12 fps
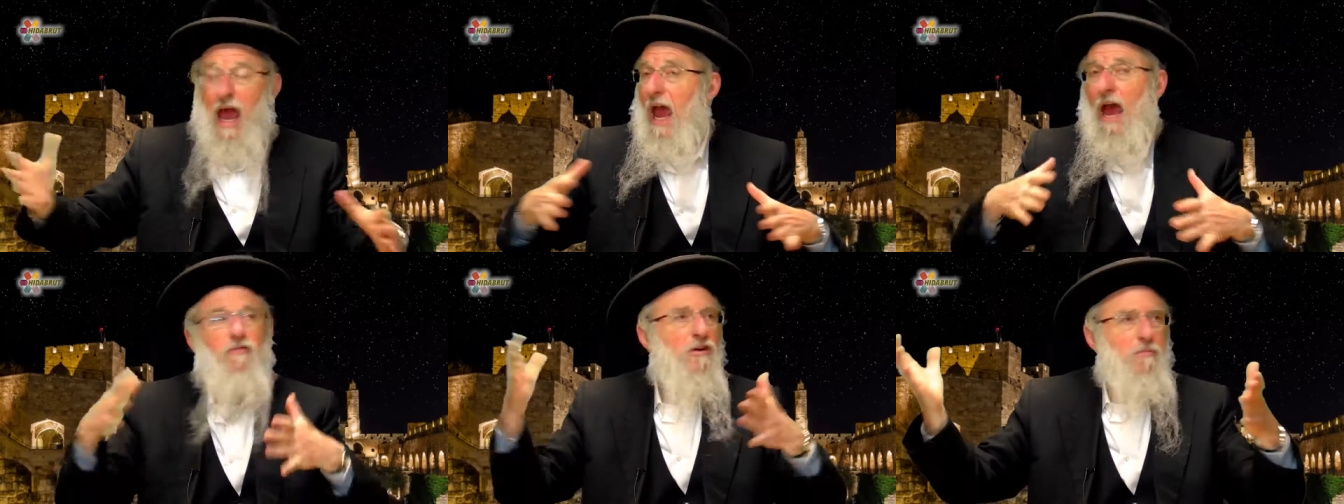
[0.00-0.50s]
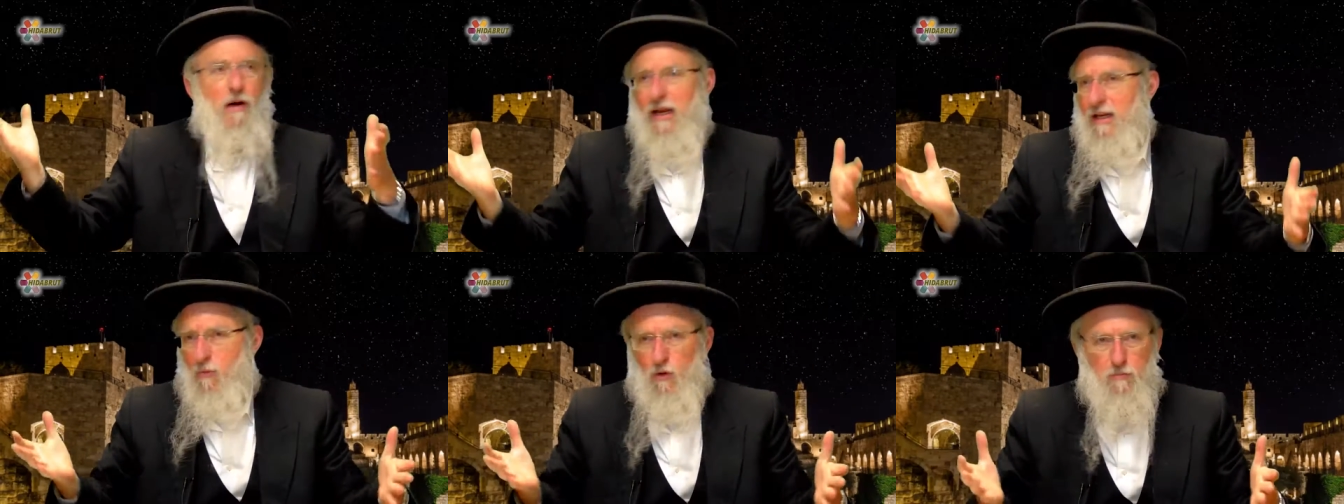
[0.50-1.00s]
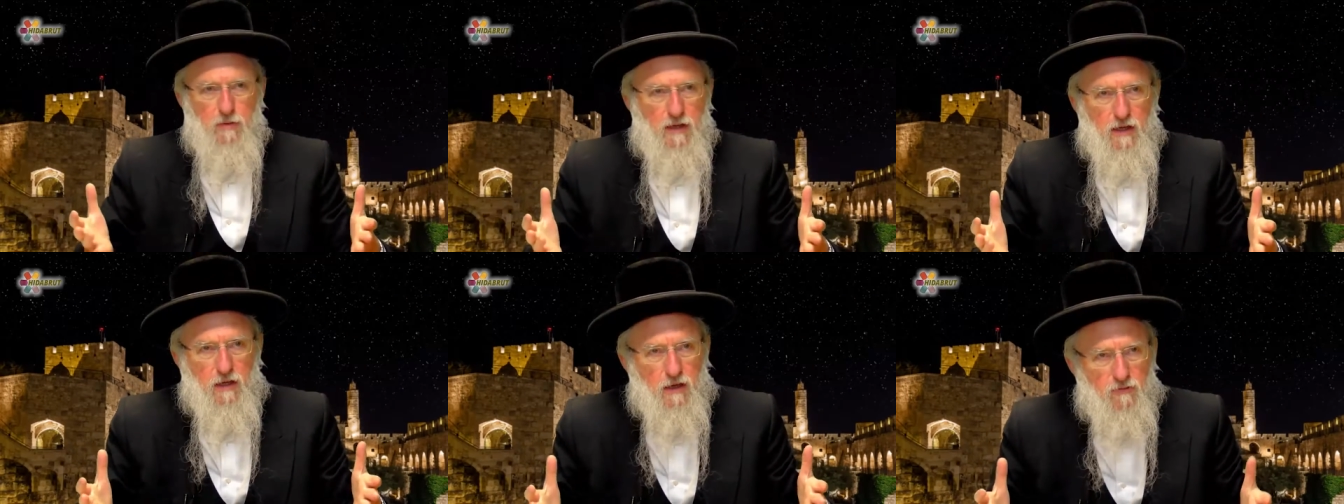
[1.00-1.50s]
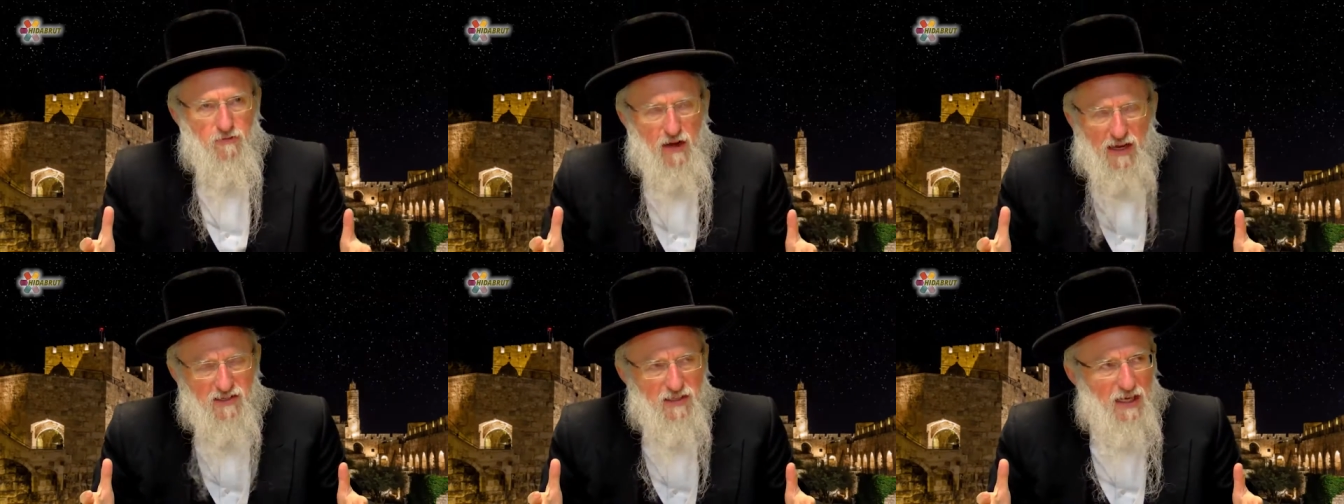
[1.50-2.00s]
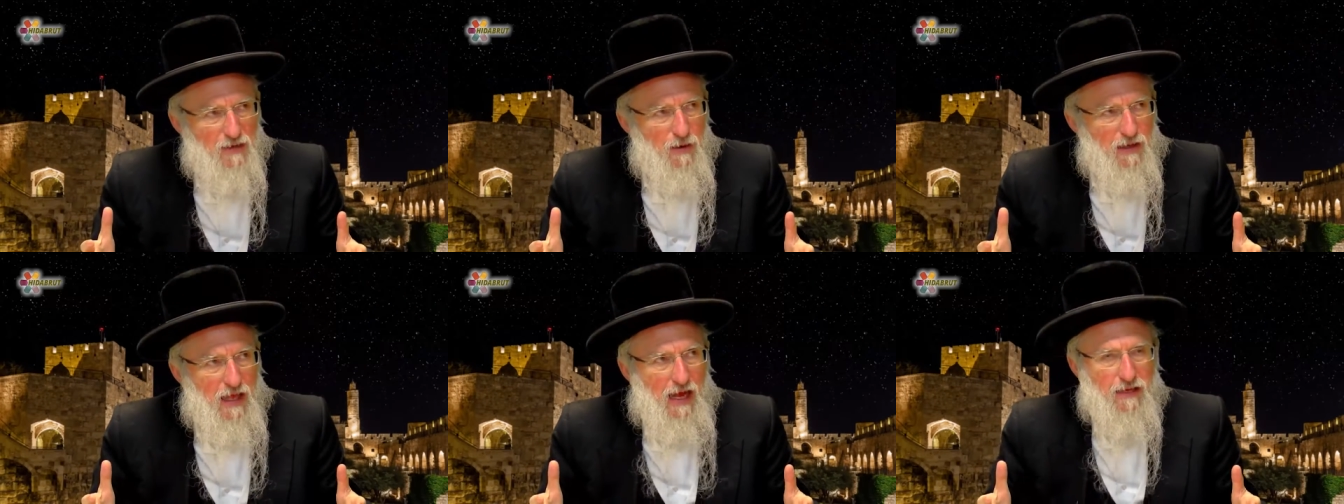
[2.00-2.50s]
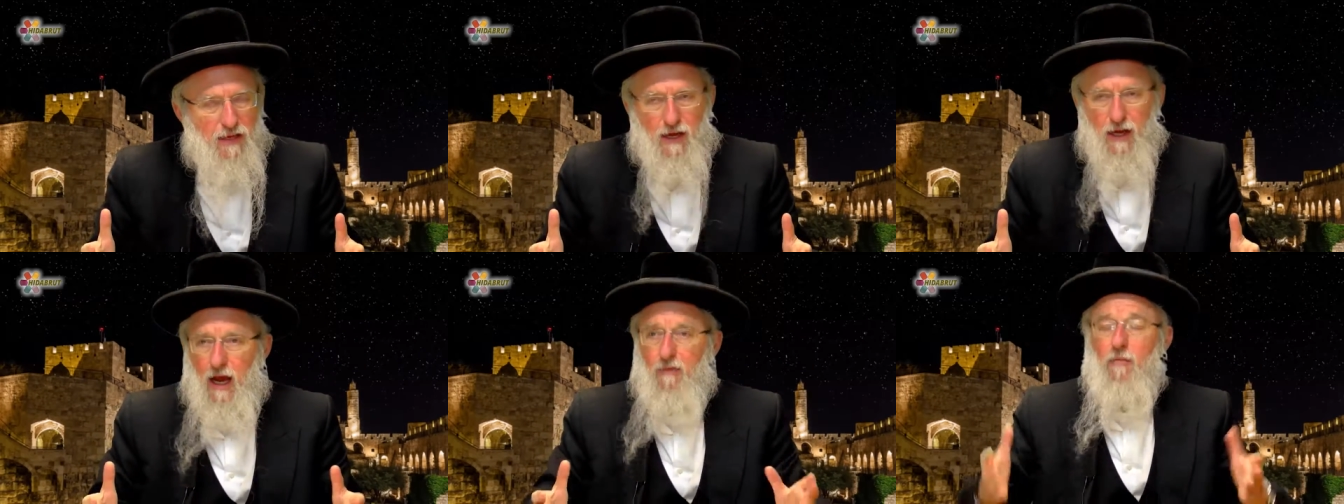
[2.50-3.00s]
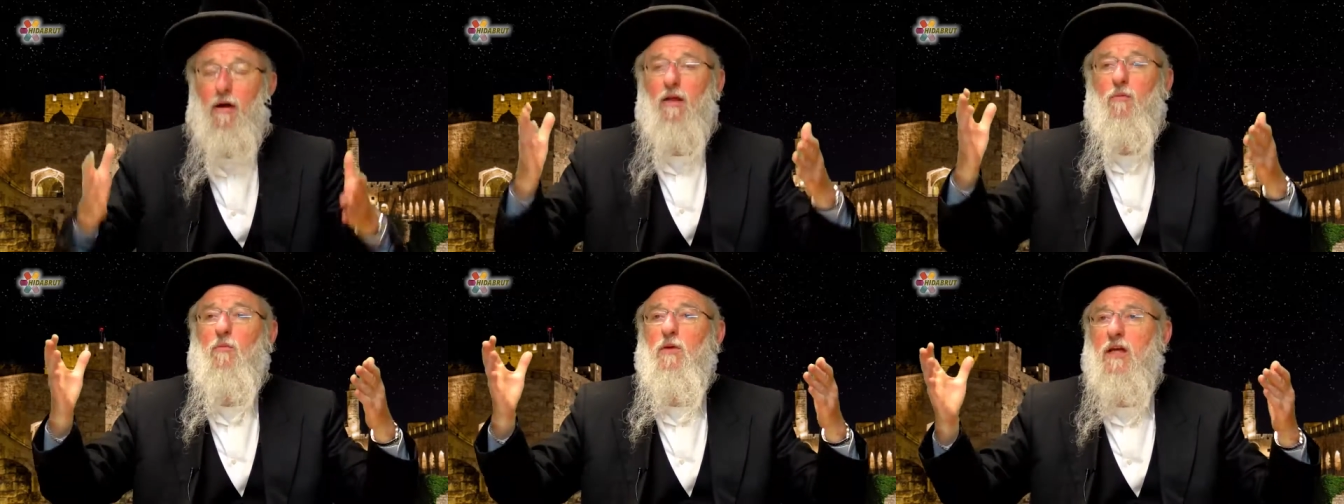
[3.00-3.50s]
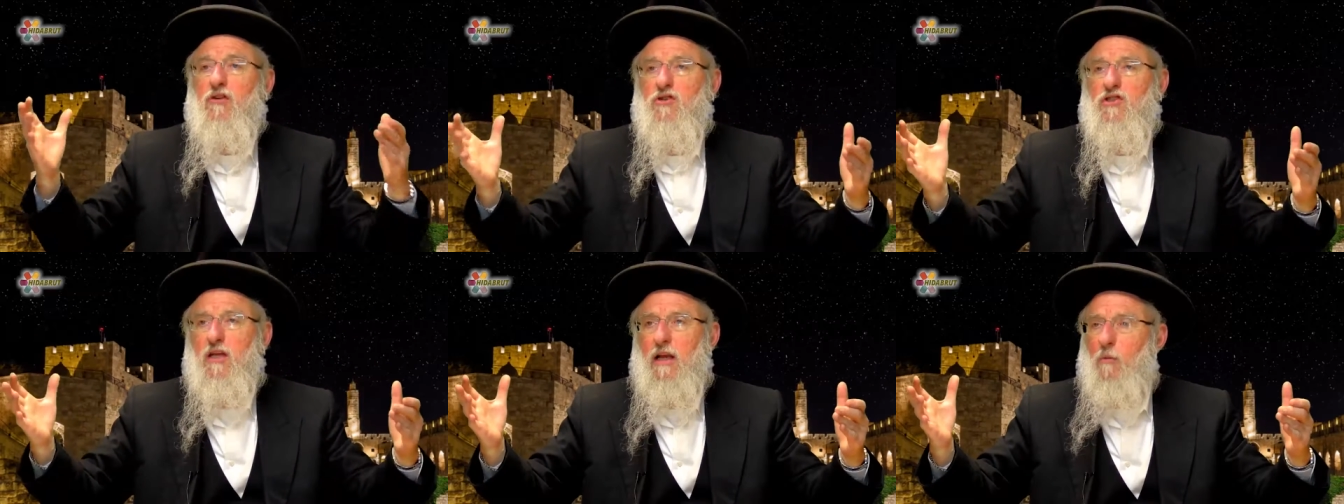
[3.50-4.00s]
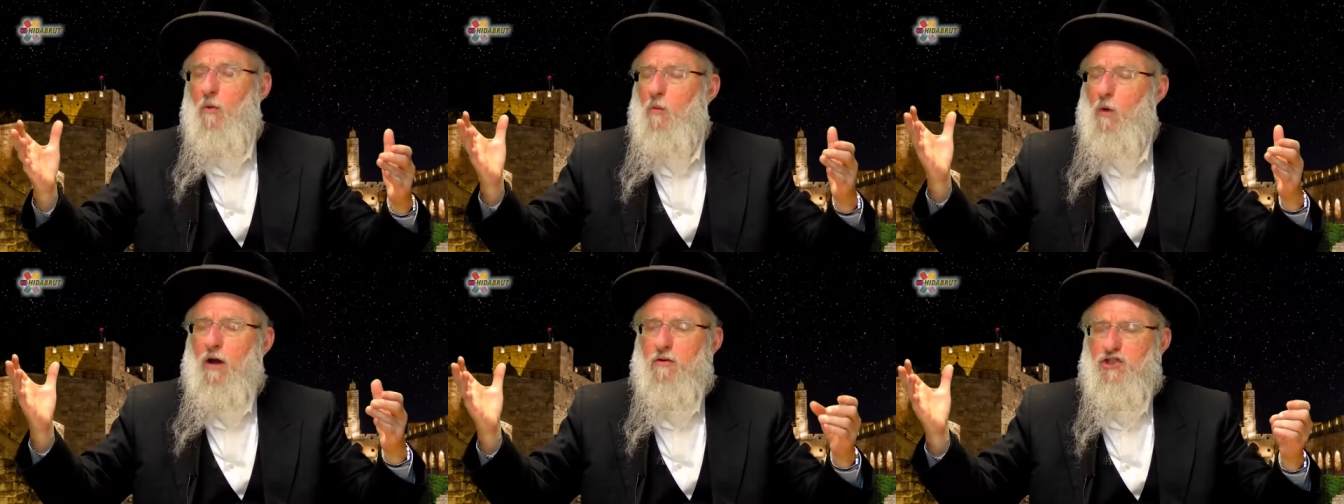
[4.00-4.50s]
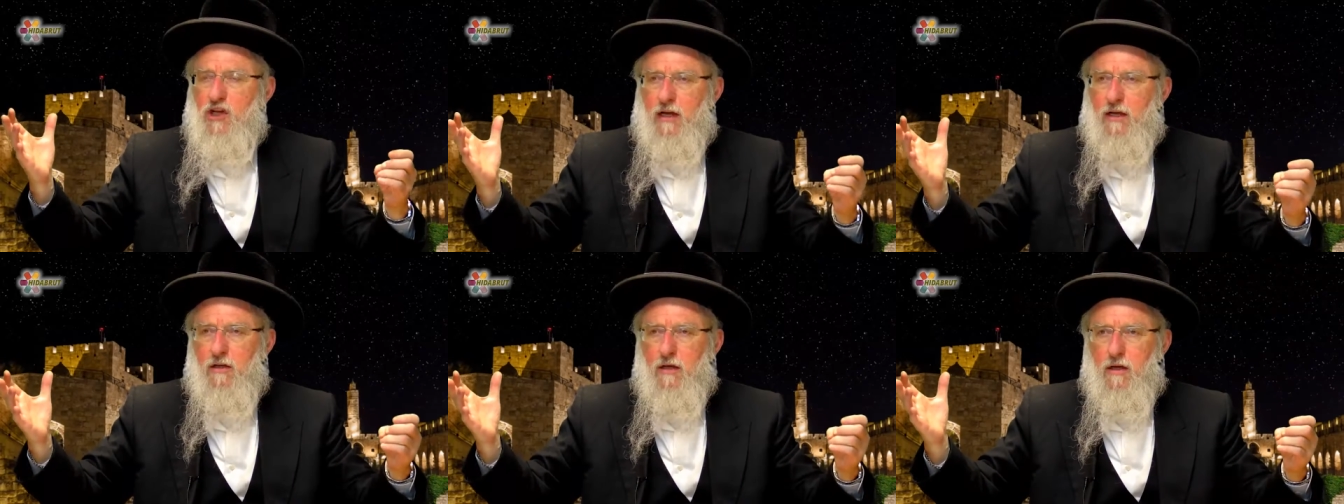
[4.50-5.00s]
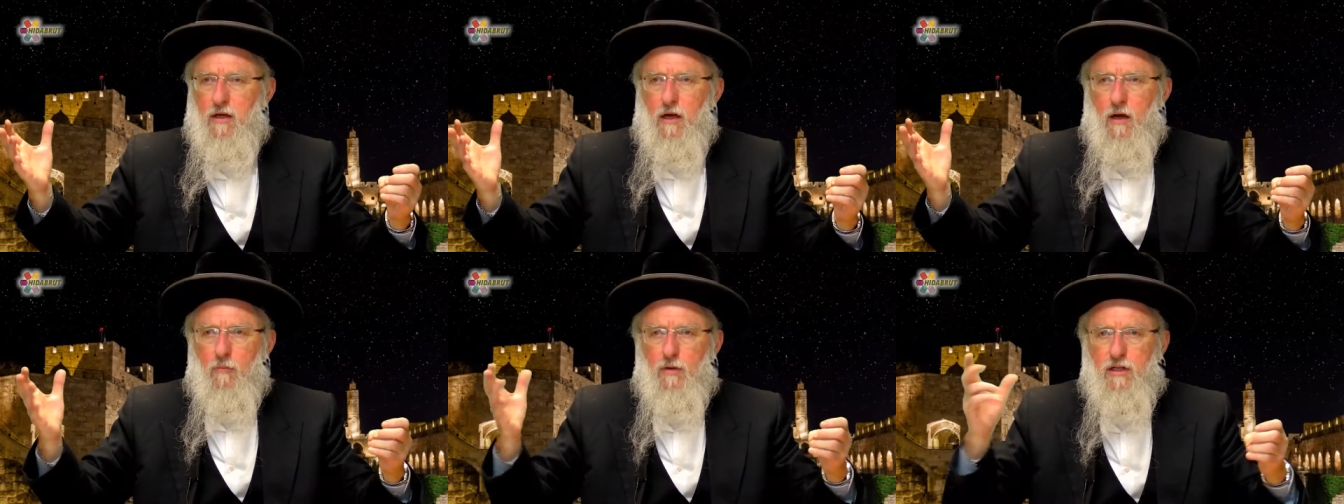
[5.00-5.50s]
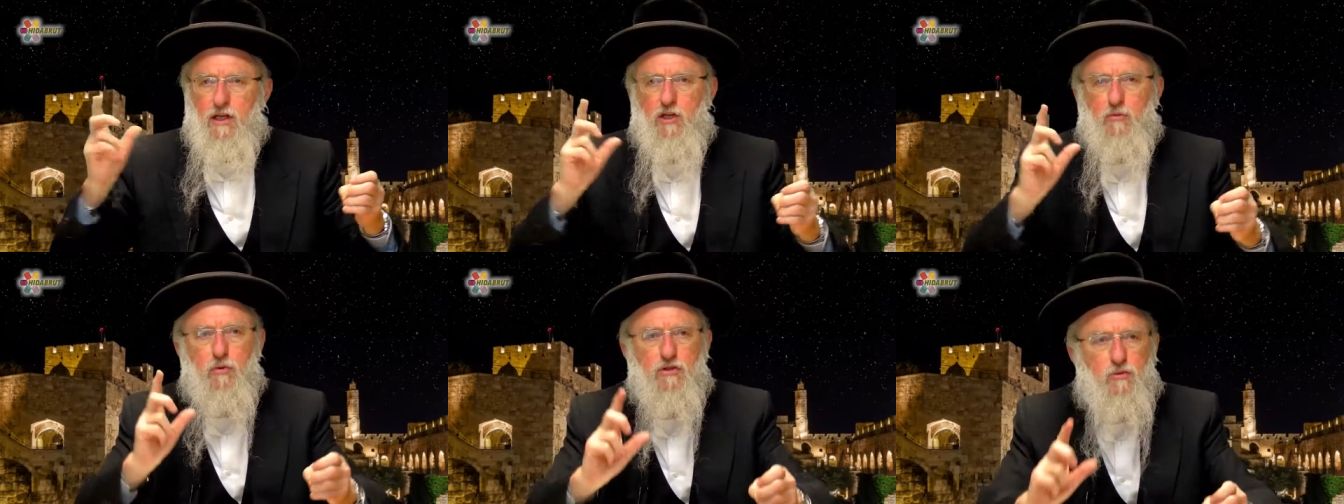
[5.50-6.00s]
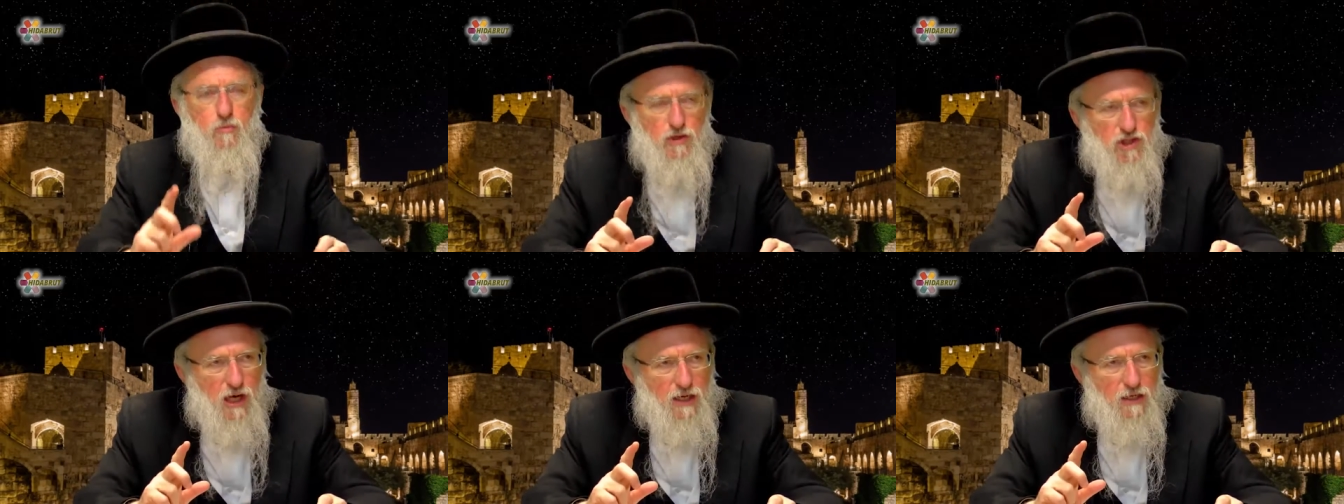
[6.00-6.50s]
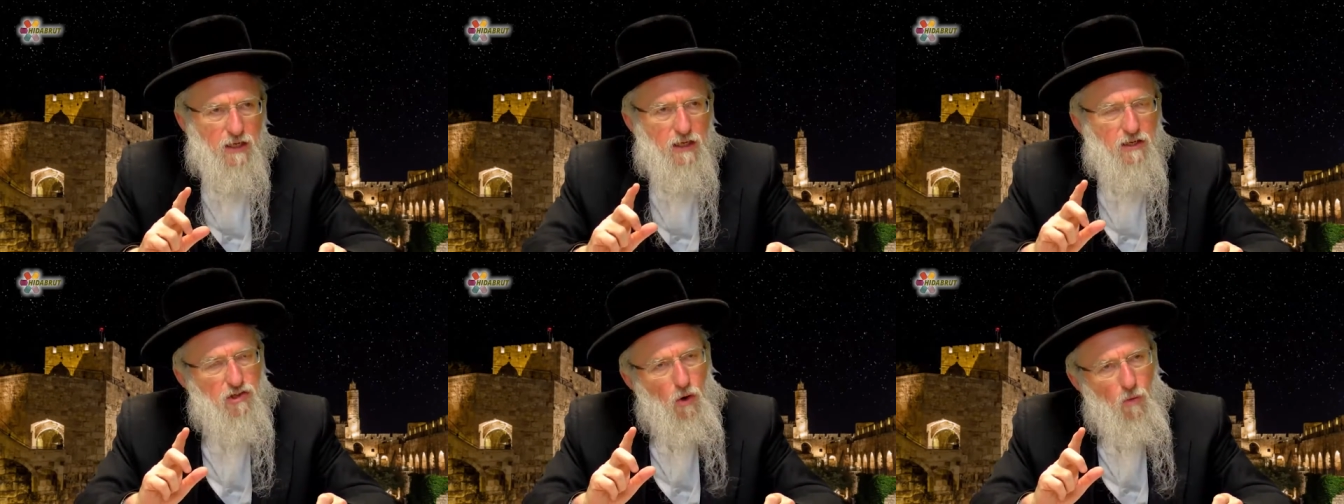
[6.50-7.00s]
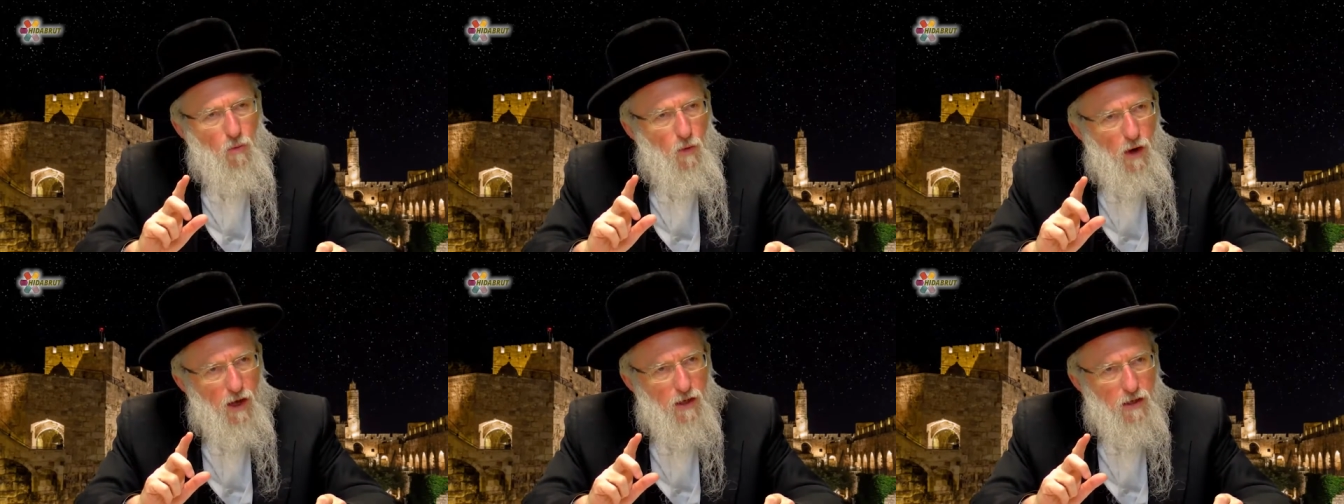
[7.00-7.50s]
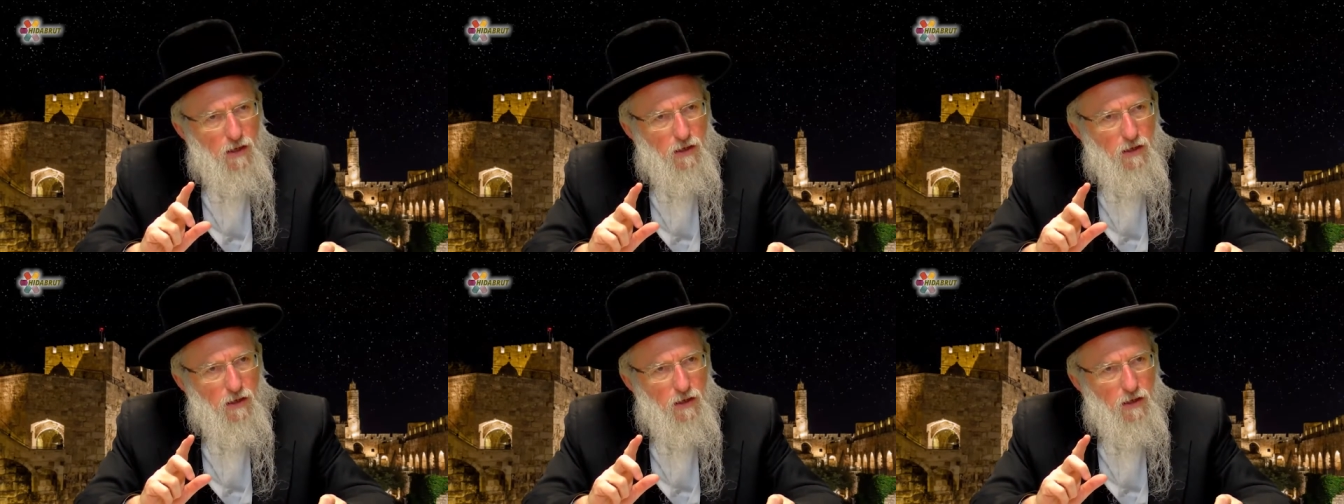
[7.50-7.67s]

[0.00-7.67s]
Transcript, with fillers: Everybody would be fascinated by that. Everybody would be interested and would want to check it. But each person would check it in his own way.